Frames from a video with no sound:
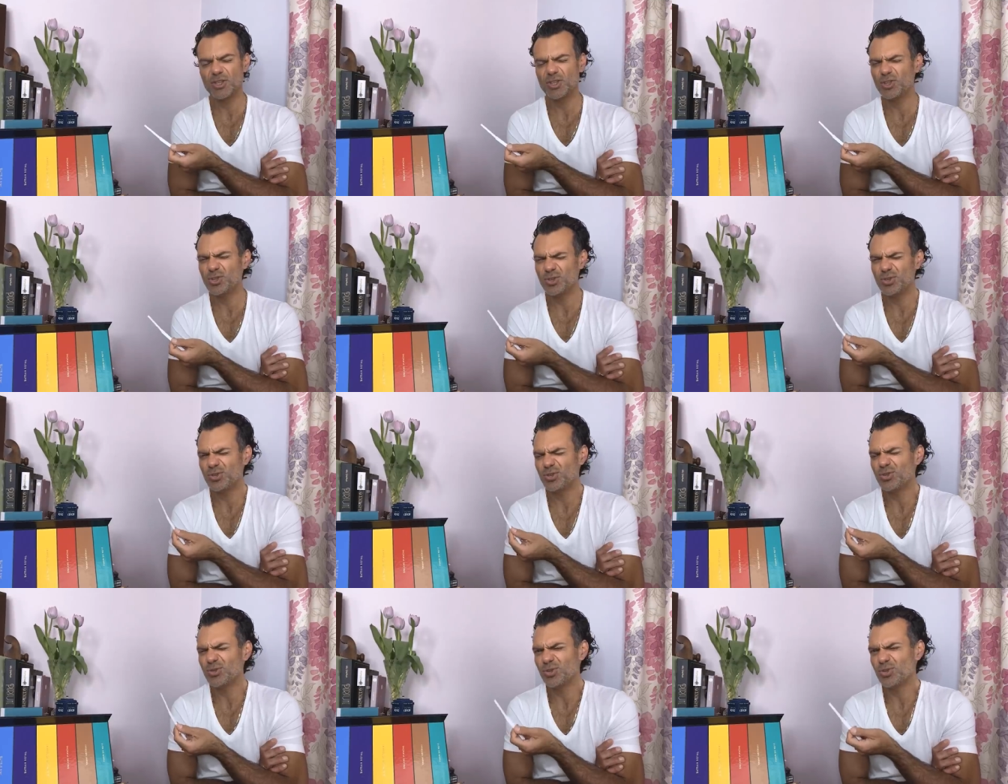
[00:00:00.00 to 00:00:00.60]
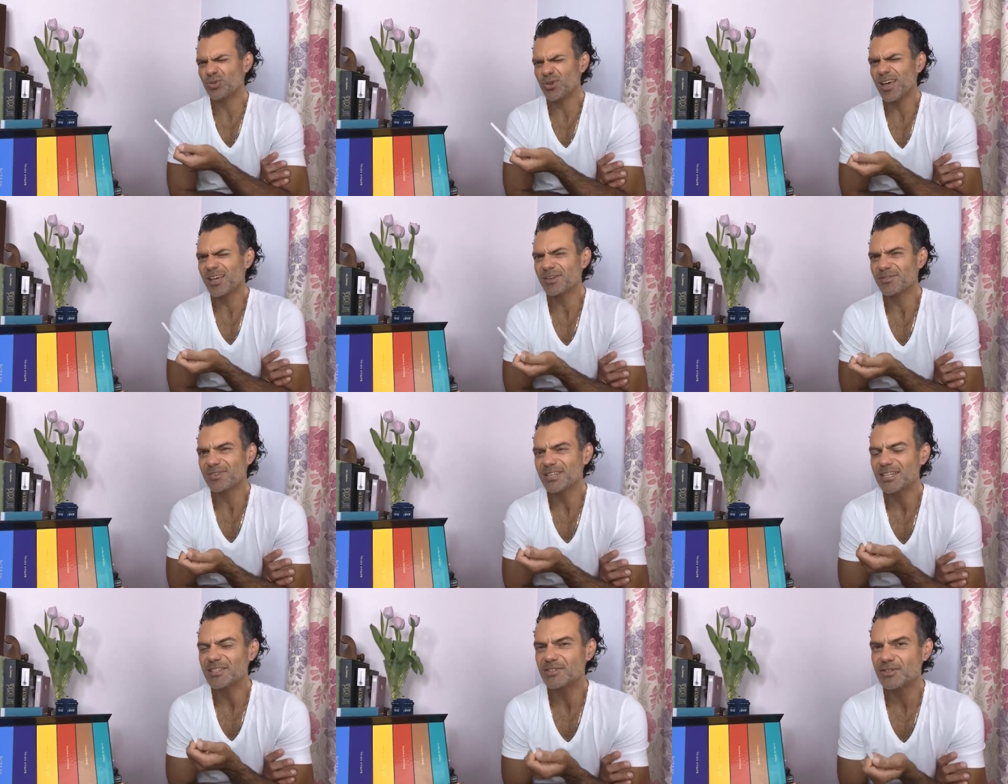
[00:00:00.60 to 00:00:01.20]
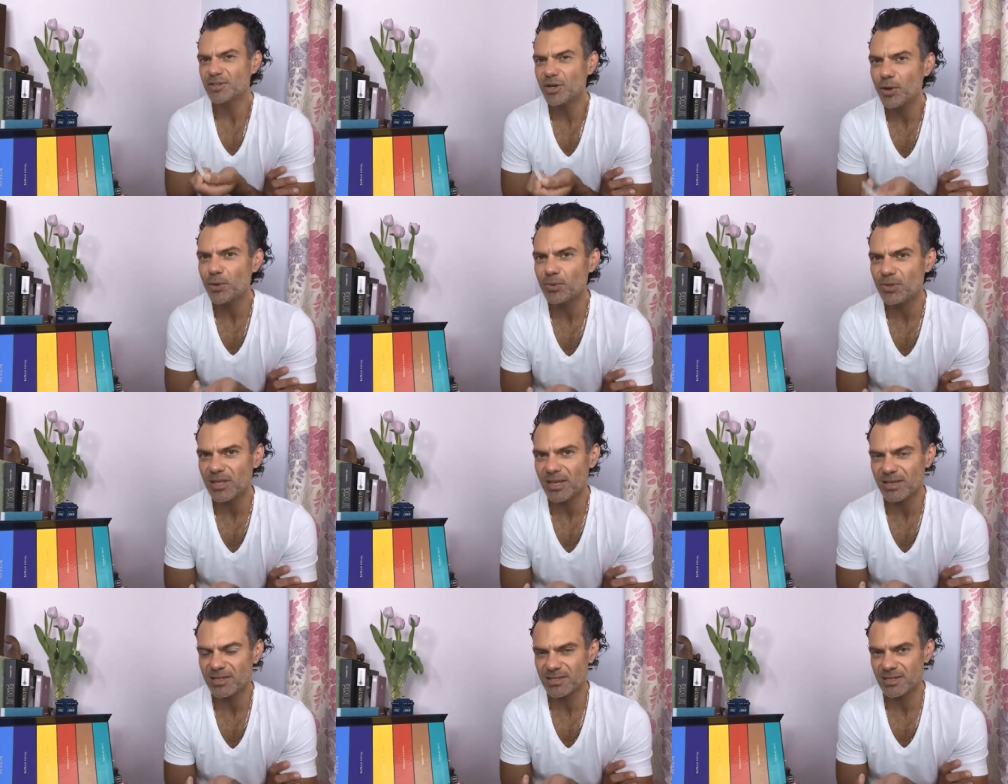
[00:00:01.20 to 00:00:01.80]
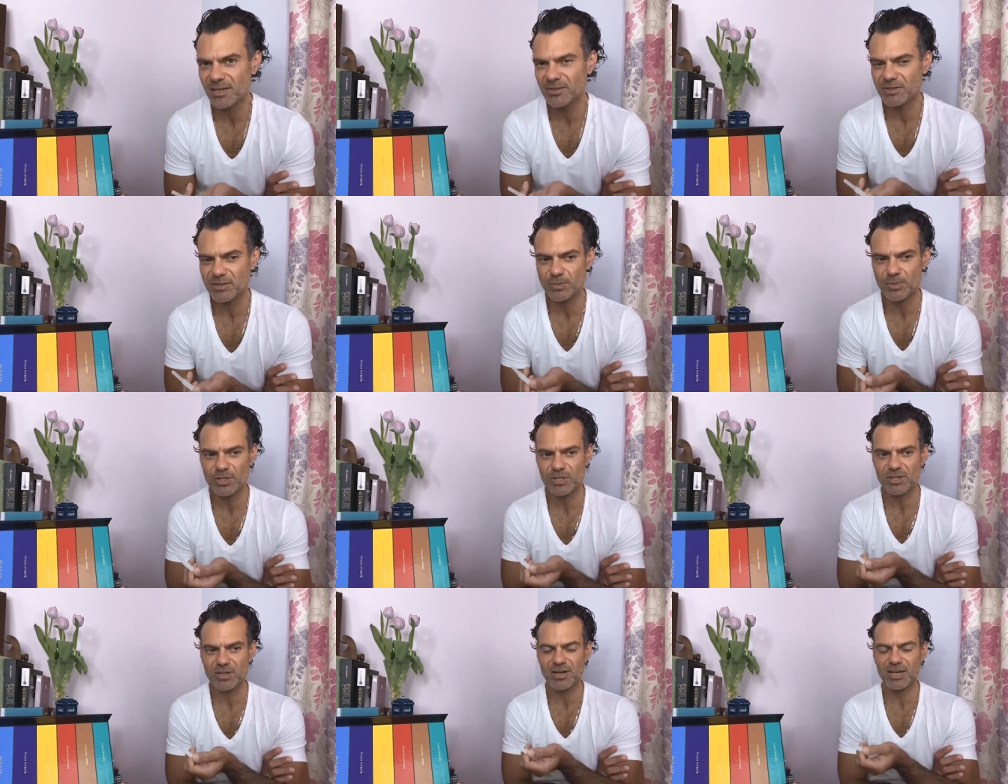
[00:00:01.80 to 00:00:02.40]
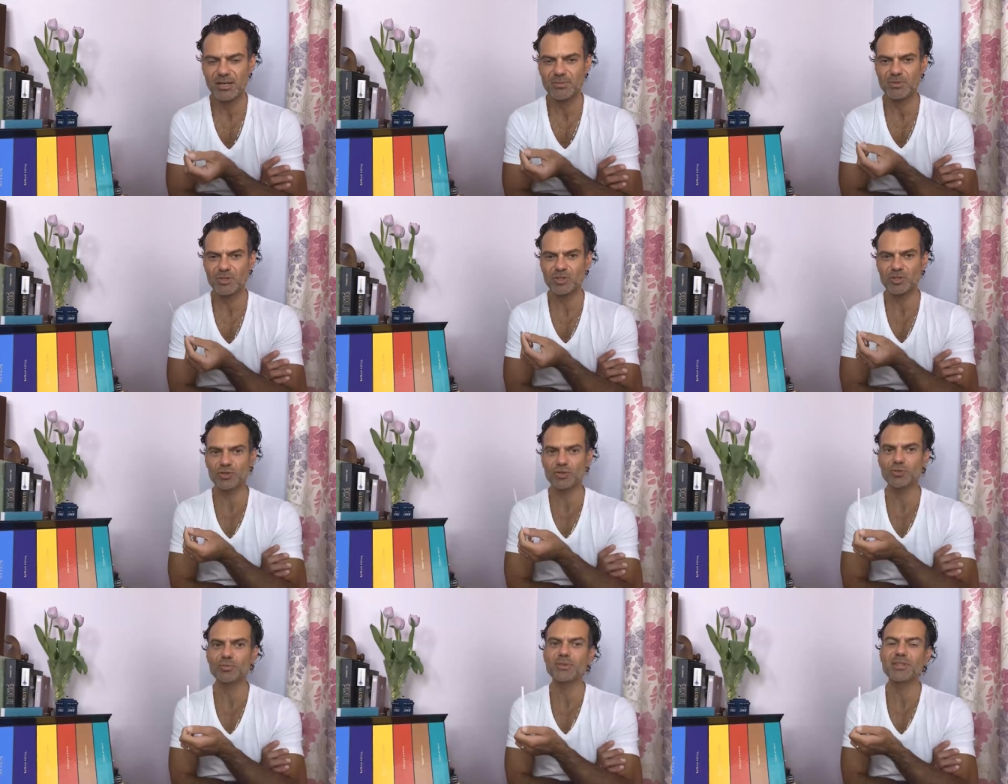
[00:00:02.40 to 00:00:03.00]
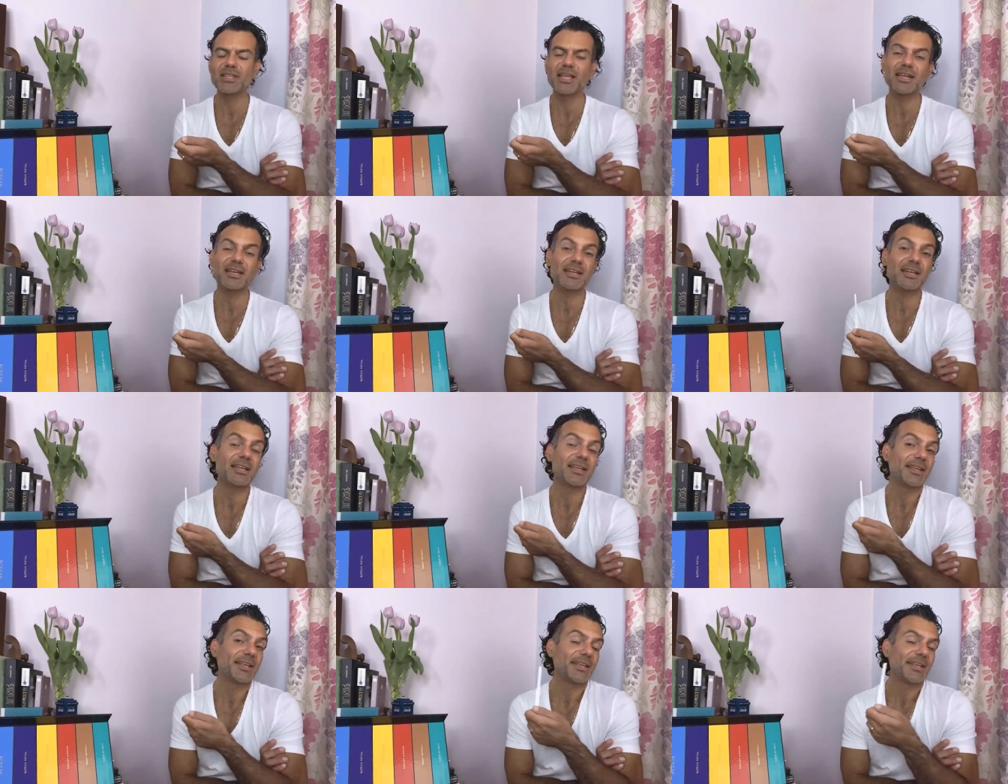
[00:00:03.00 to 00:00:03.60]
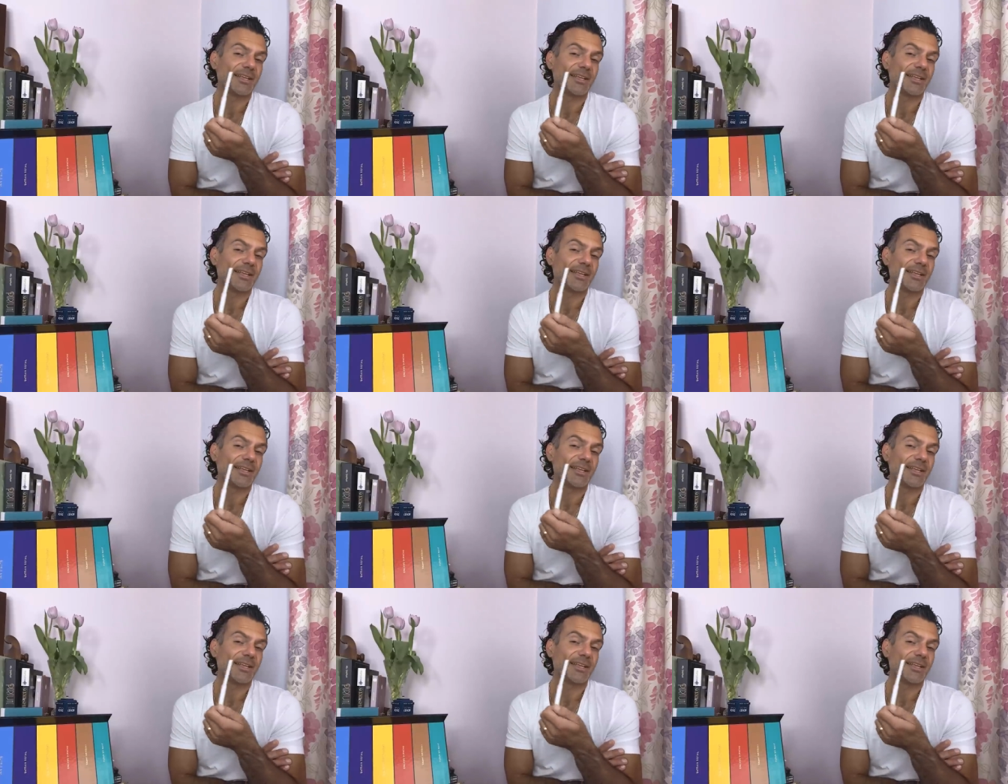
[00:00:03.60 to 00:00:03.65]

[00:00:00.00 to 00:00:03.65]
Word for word: you kind of need to know the extent to which the claims are true, but then